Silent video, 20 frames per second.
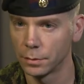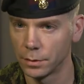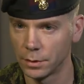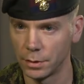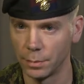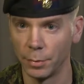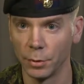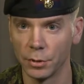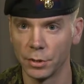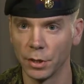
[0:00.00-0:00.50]

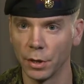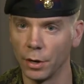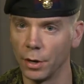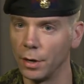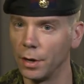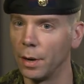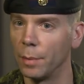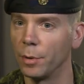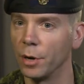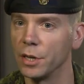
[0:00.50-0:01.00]
supposed to go
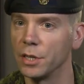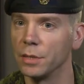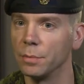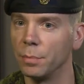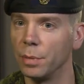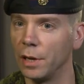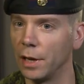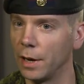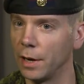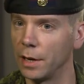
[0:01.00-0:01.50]
to Operation
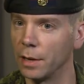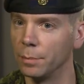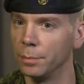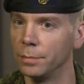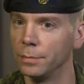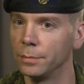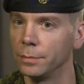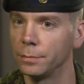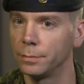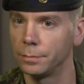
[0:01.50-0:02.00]
Palladium,